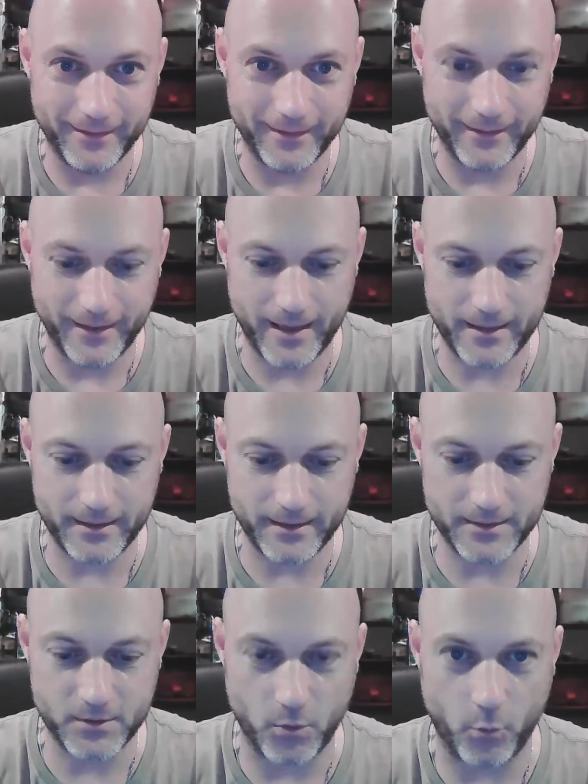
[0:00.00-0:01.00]
That
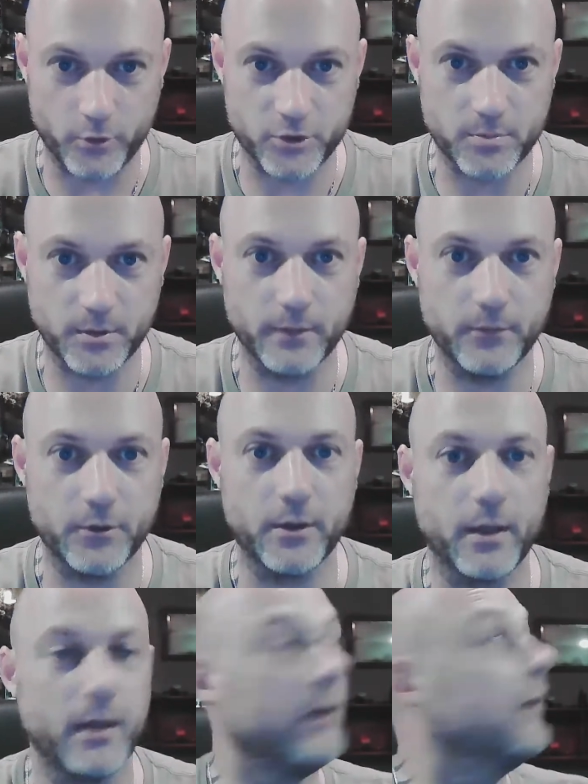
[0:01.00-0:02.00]
is orange, believe it or
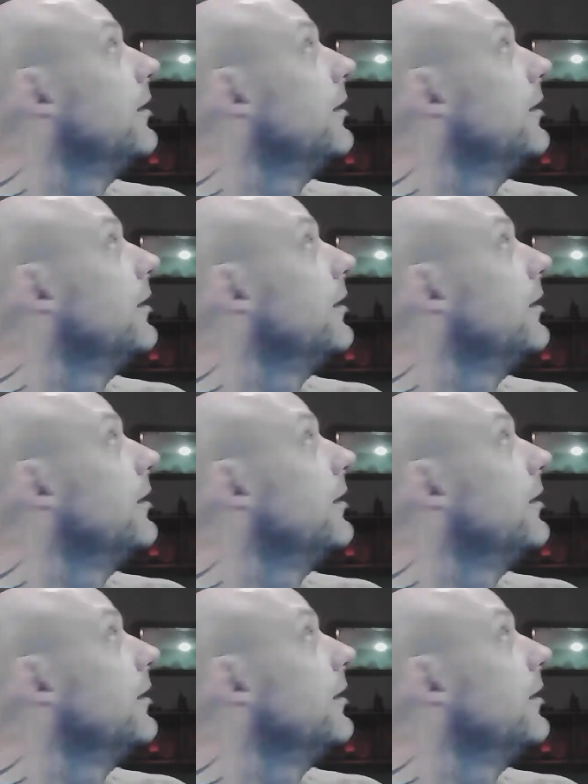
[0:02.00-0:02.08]
not.